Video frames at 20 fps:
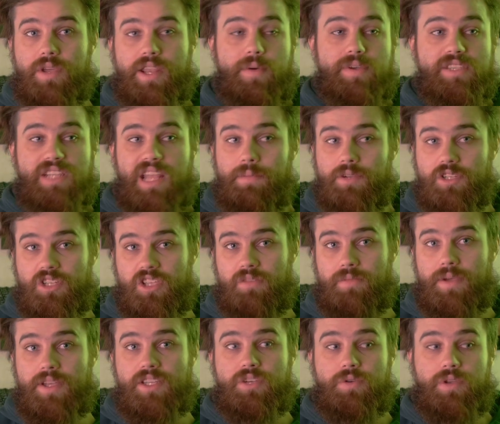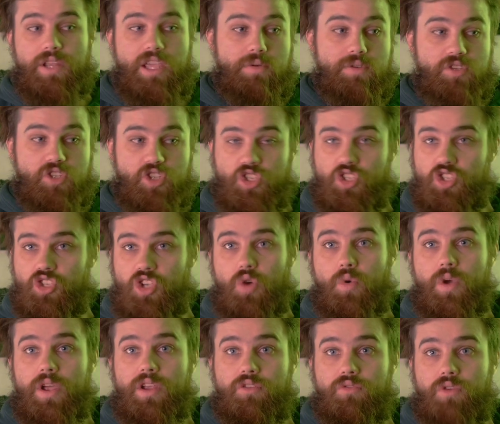He wasn't able to commit to it. He was just so
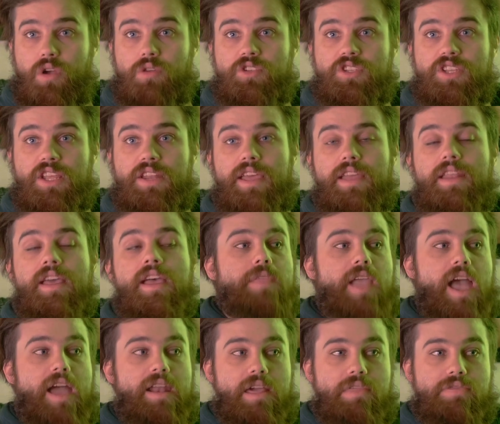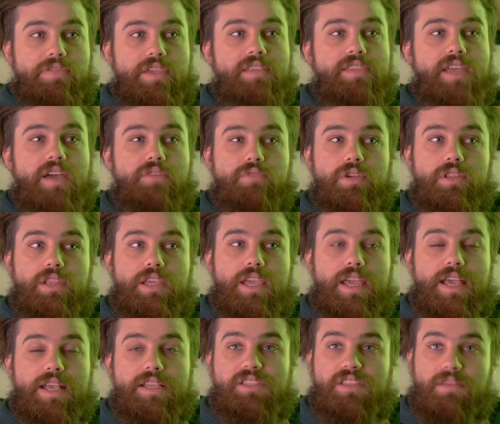engrossed in it. And I think that really
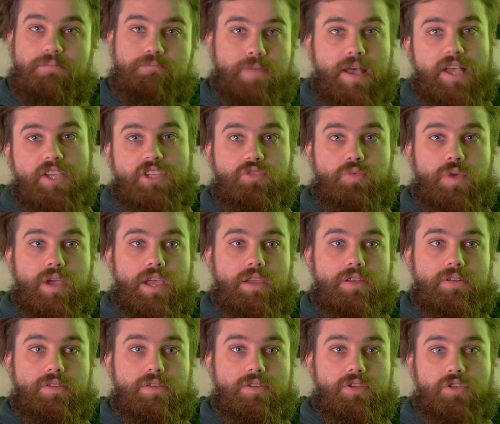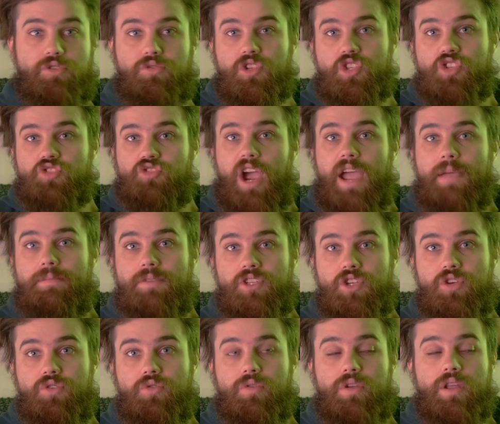is the best way to describe
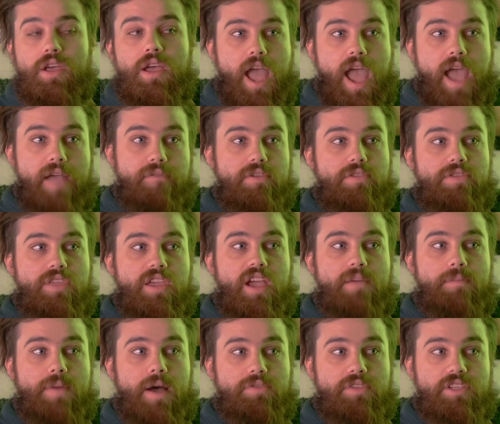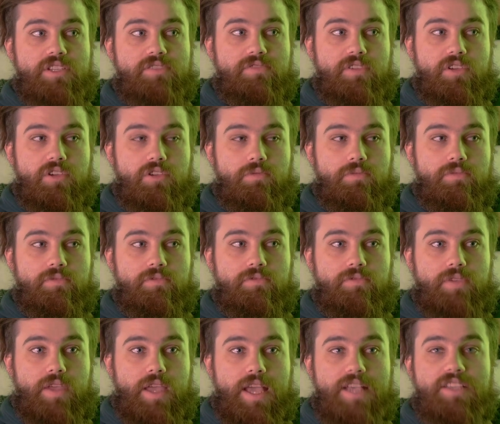Dune. Everything about this film
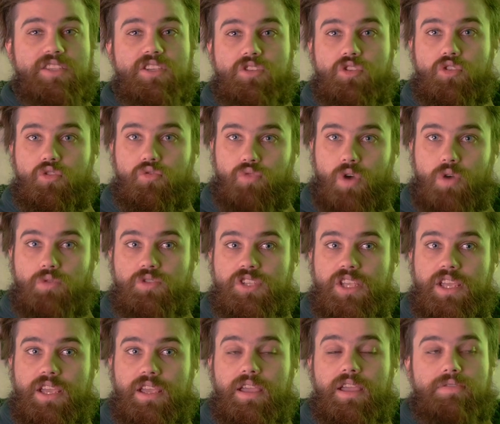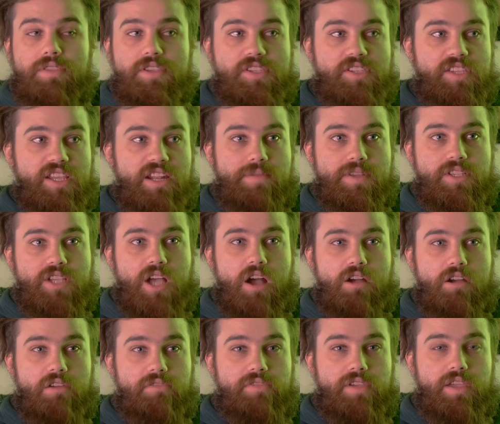is engrossing. The
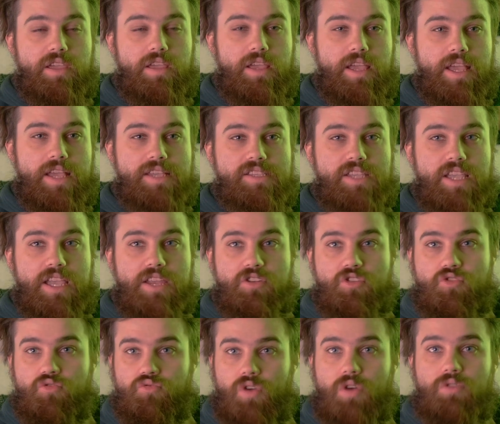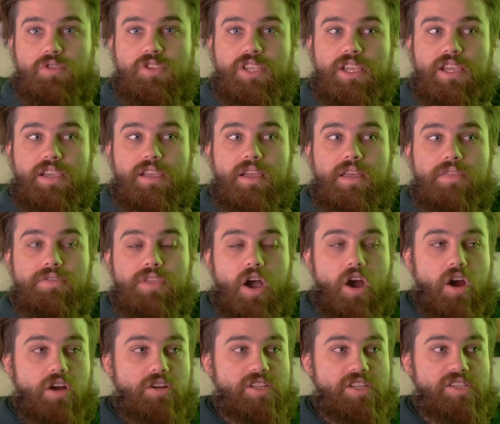cinematography is engrossing. The
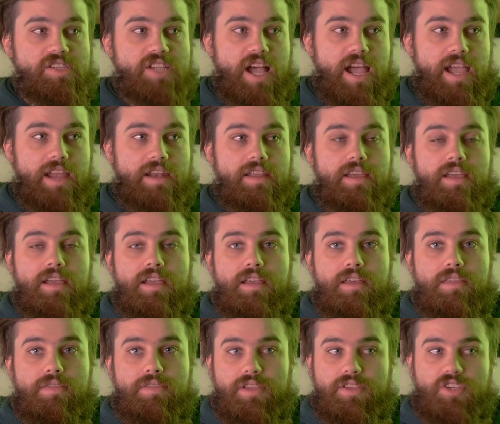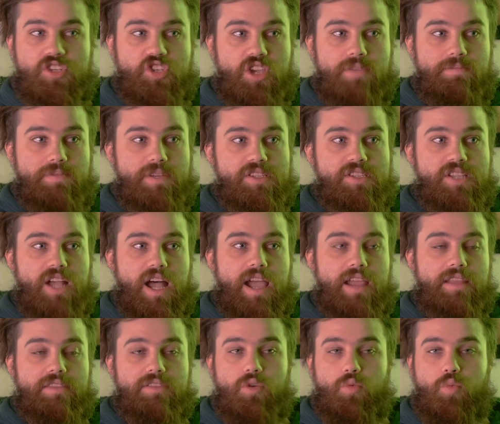art design, the ship
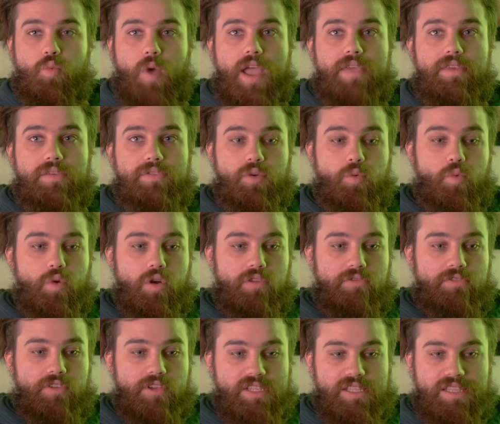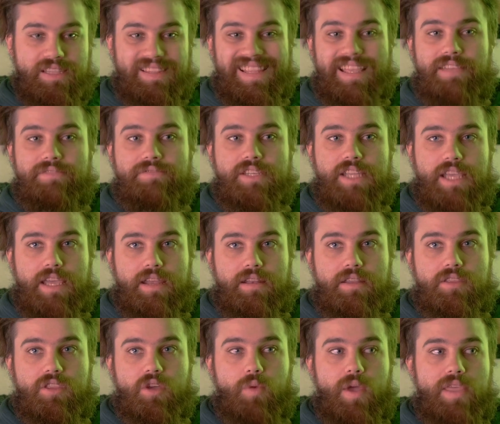design, the way that the world feels lived in,
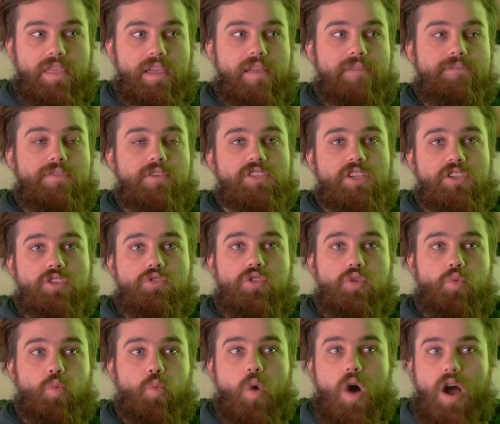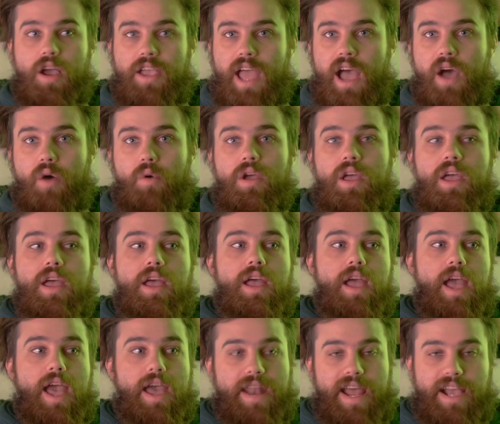the way that it feels like you could walk out
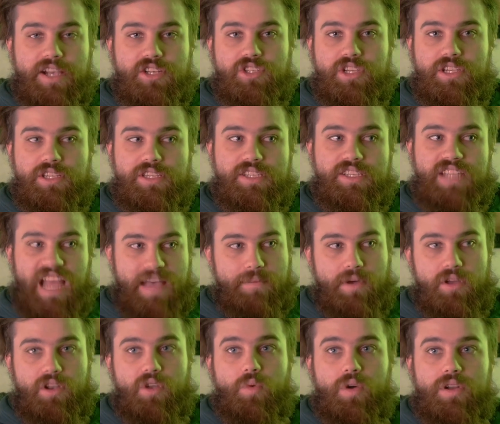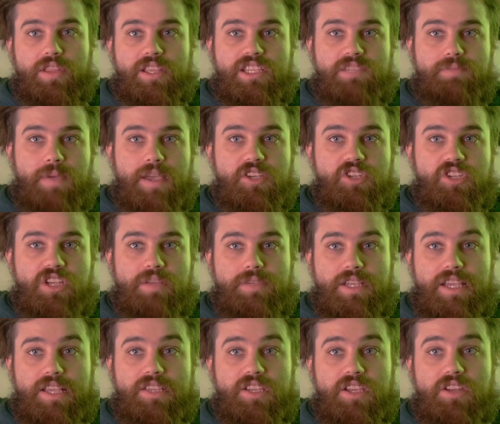and actually step onto one of these spaceships
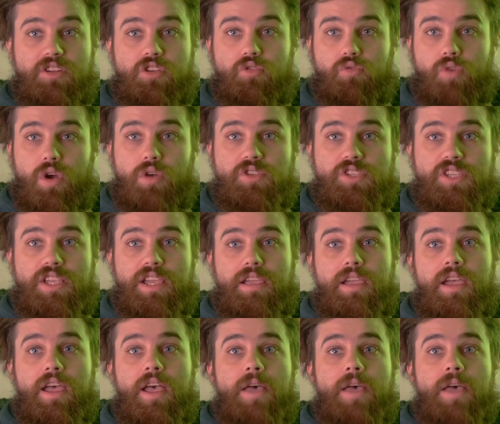is engrossing.